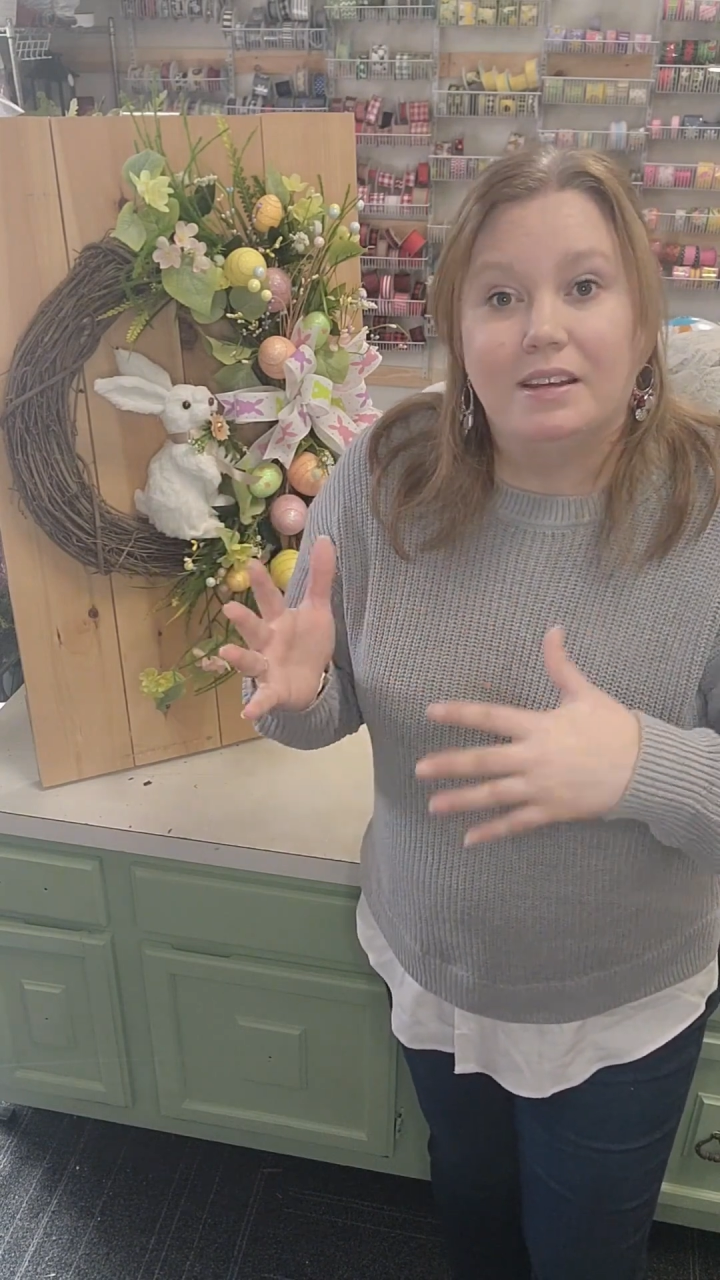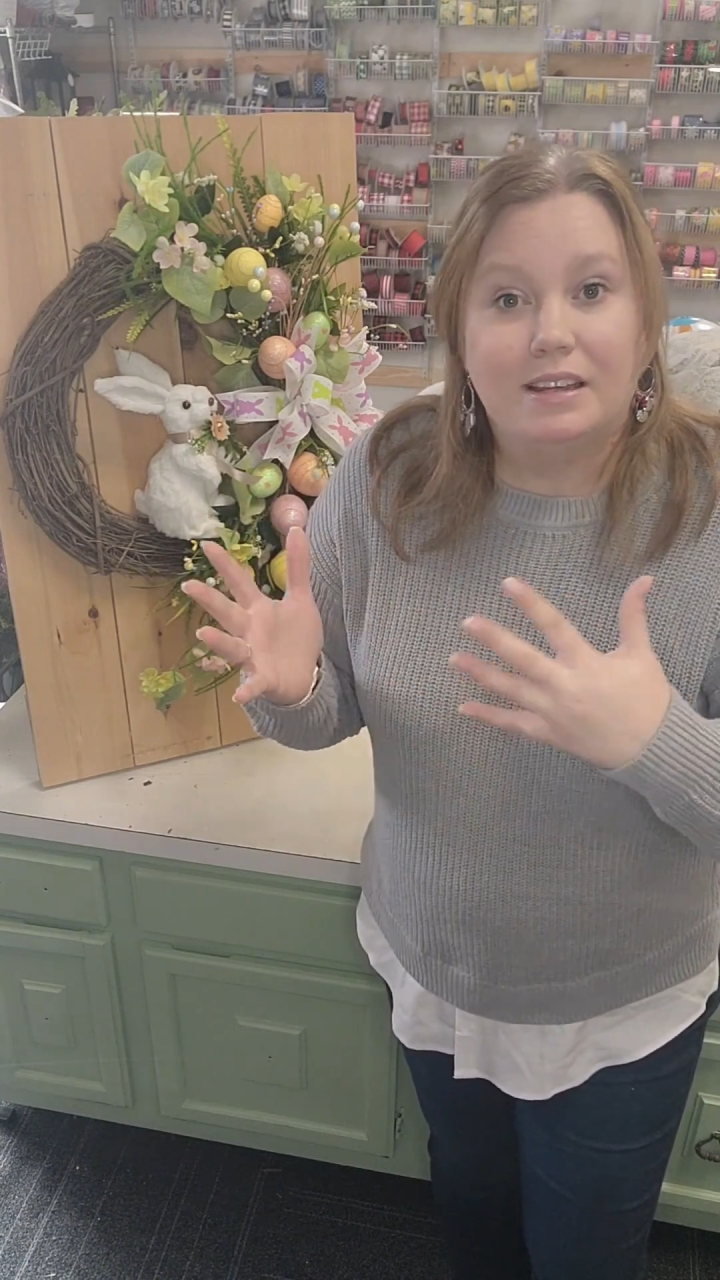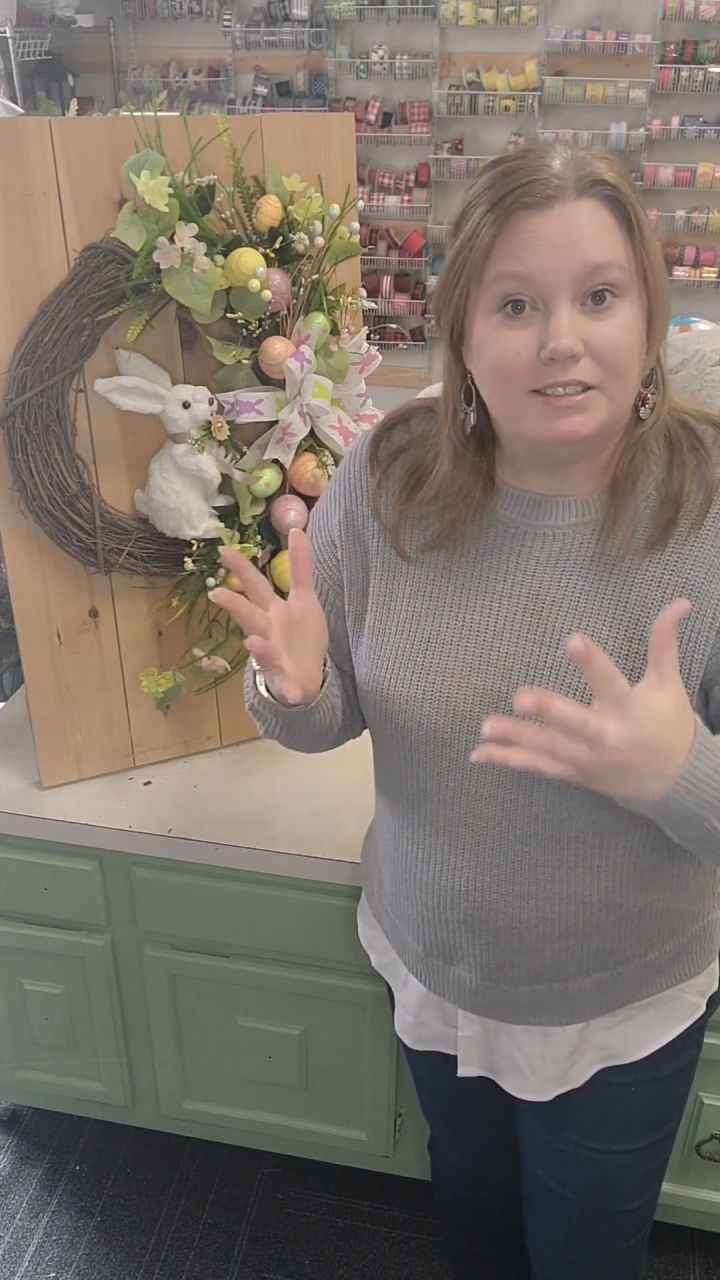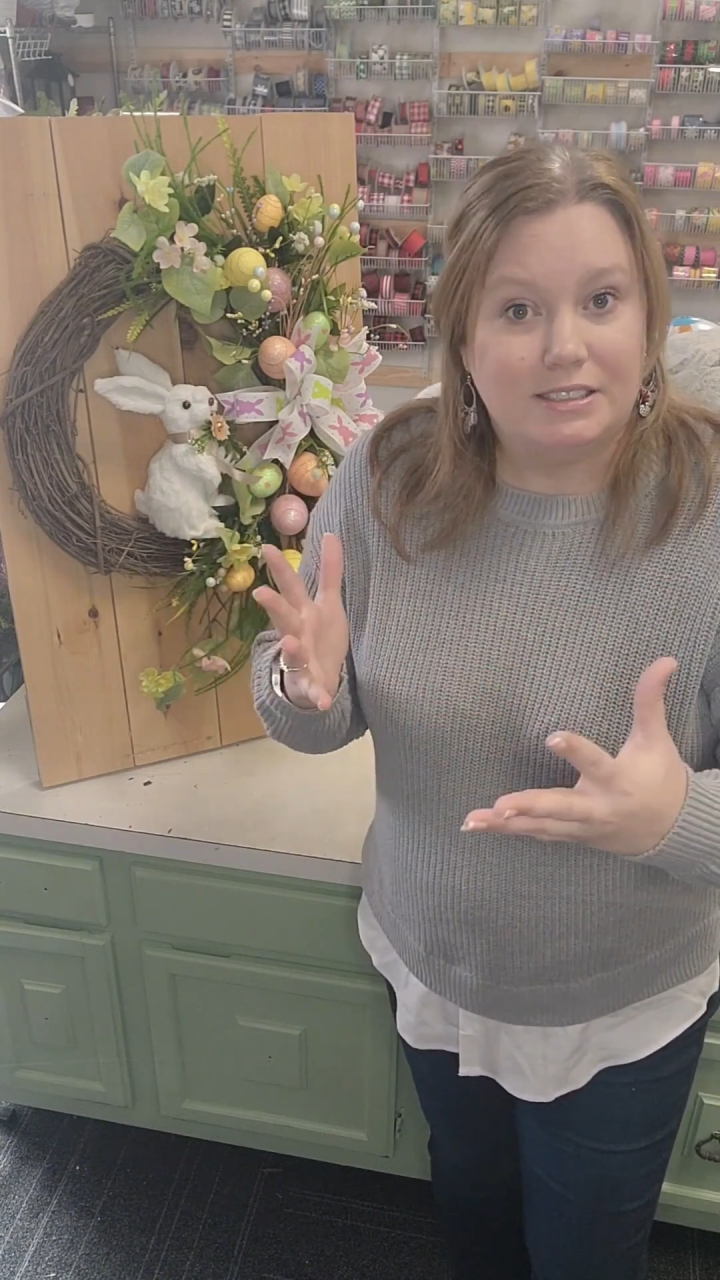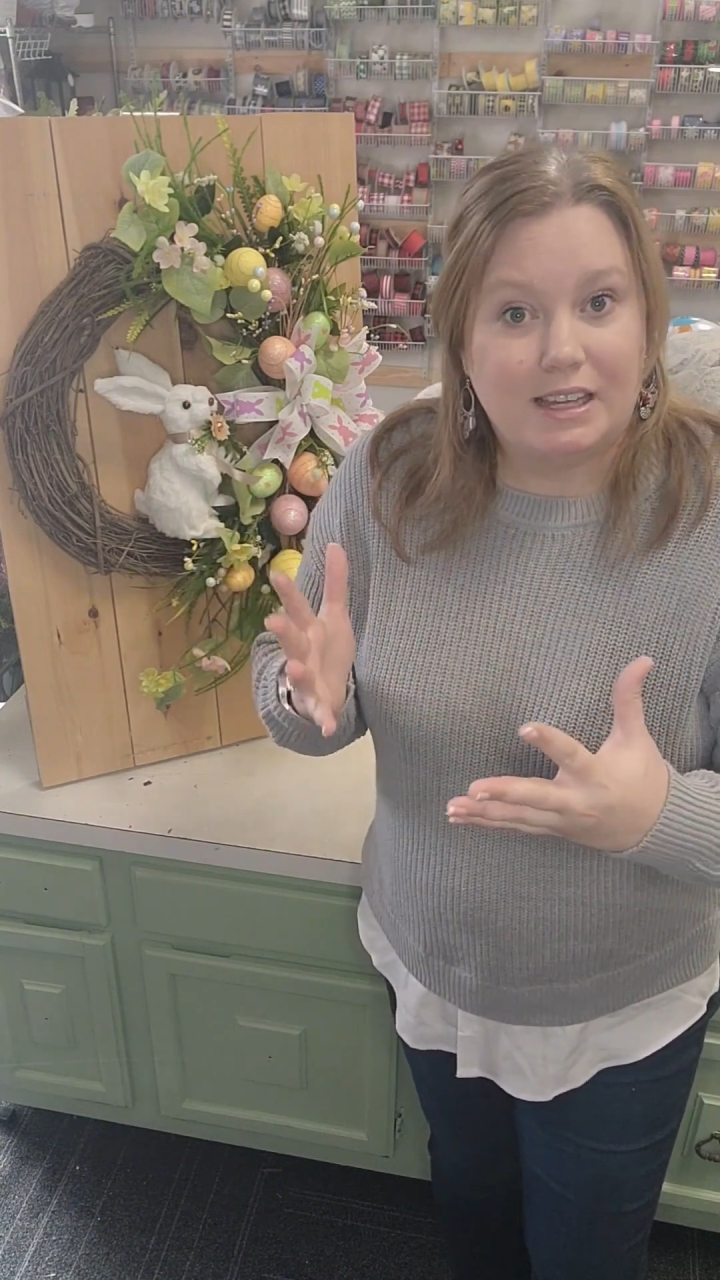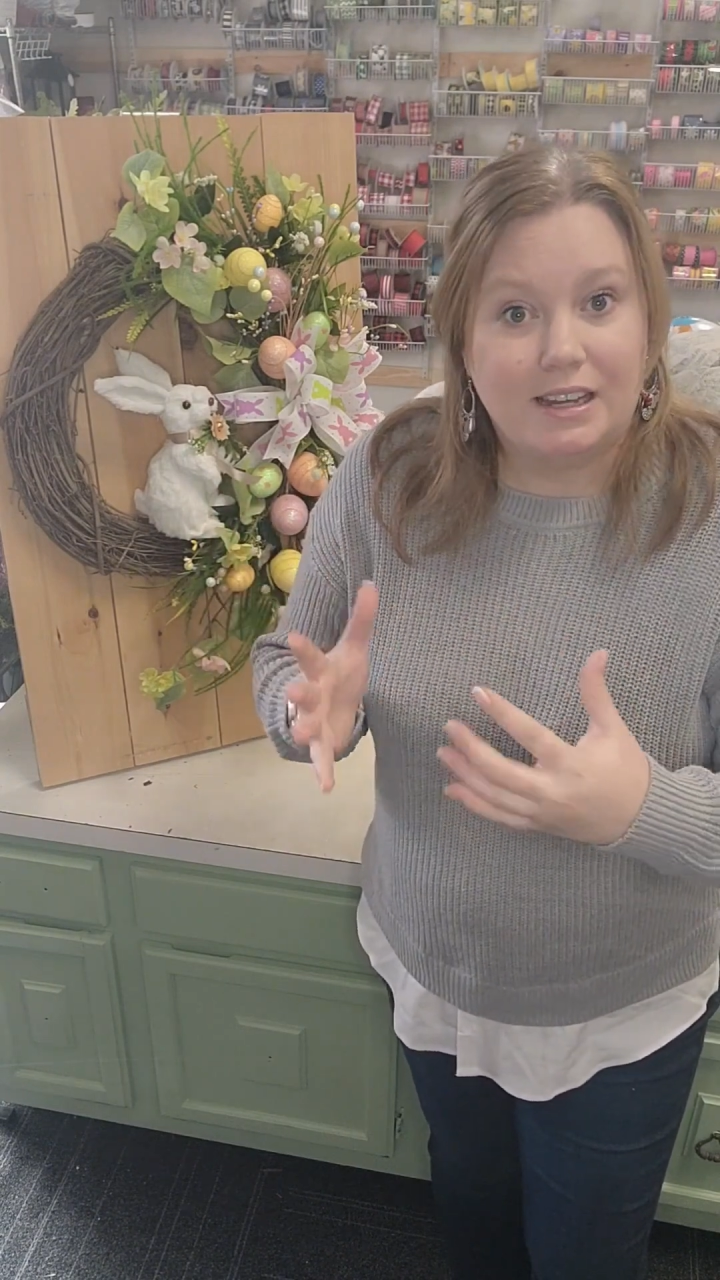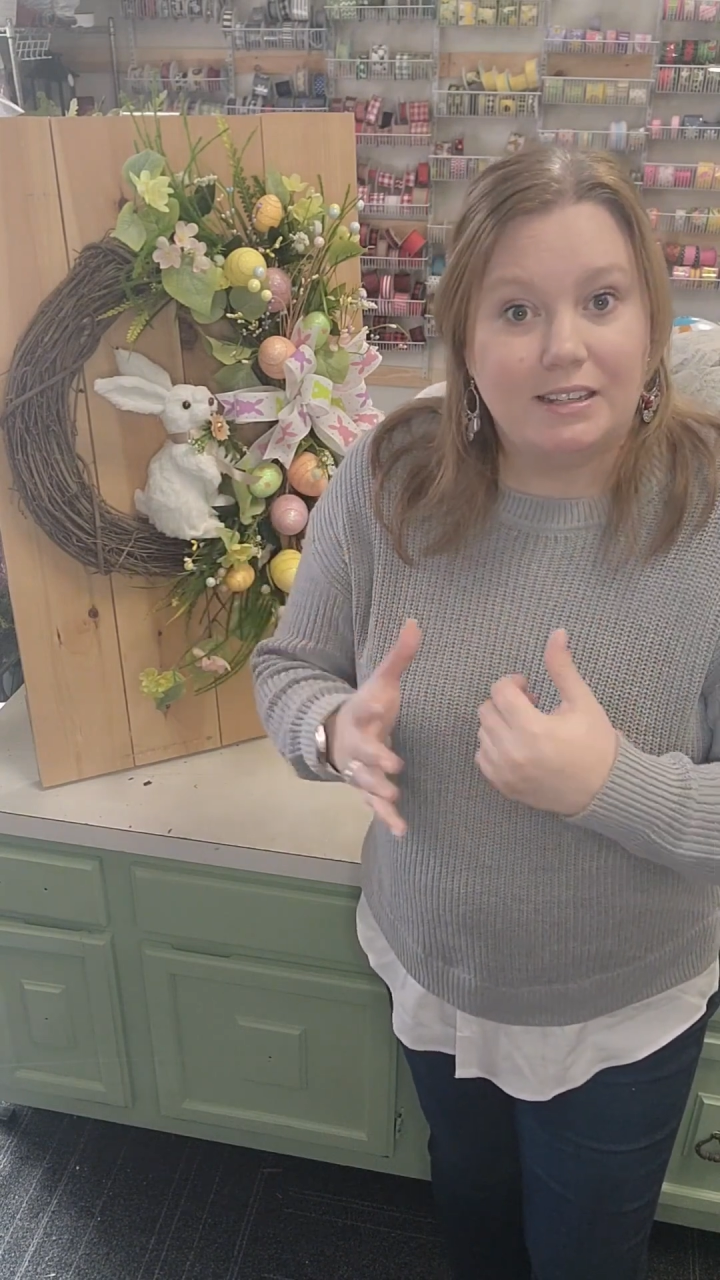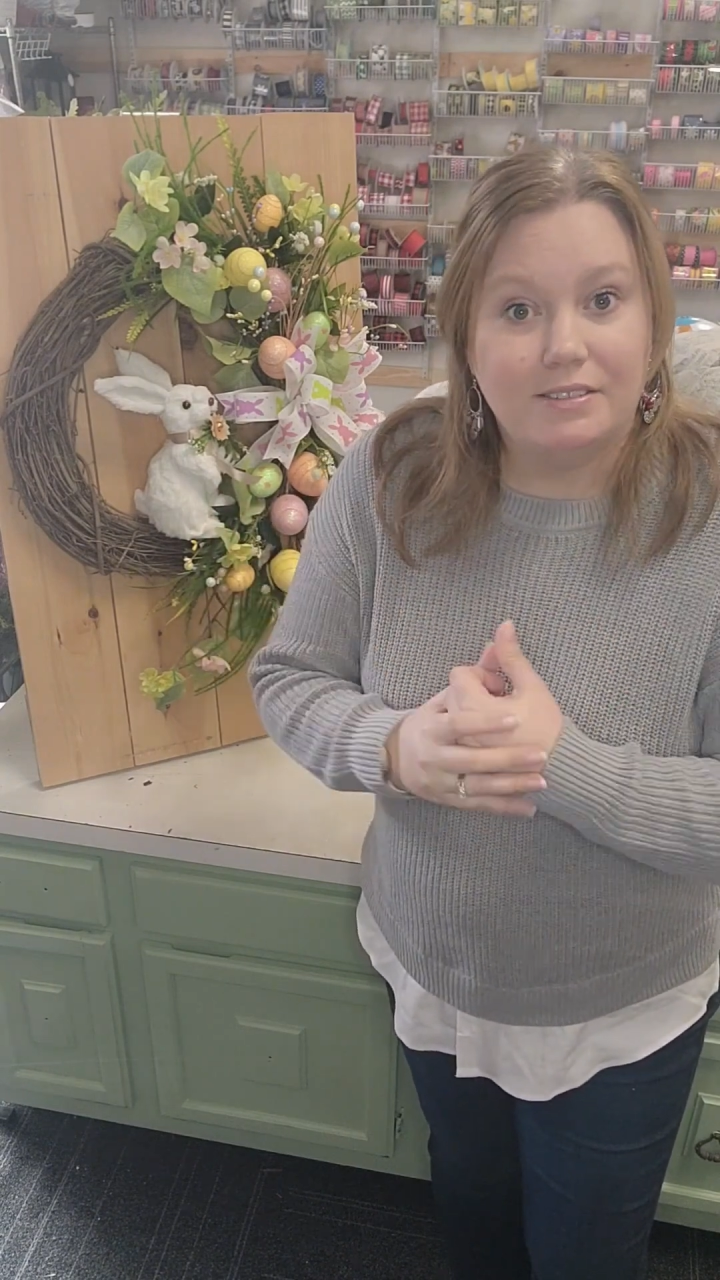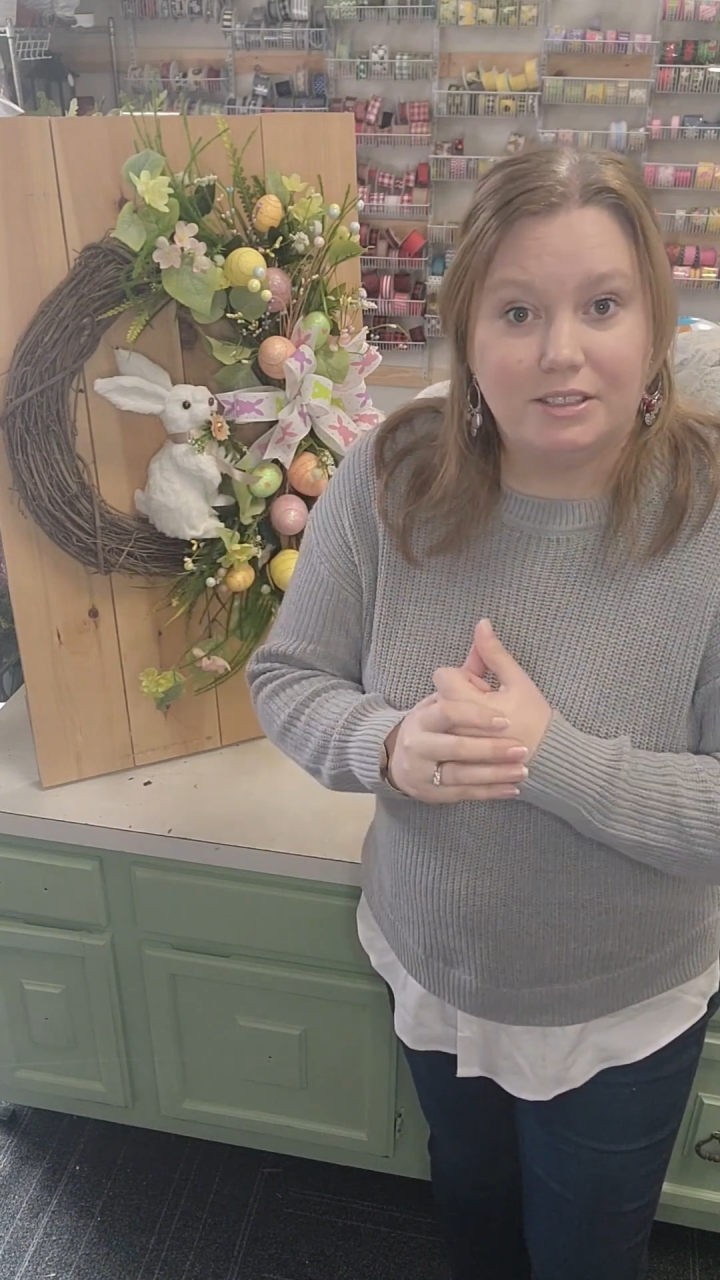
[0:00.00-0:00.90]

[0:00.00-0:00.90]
and just kind of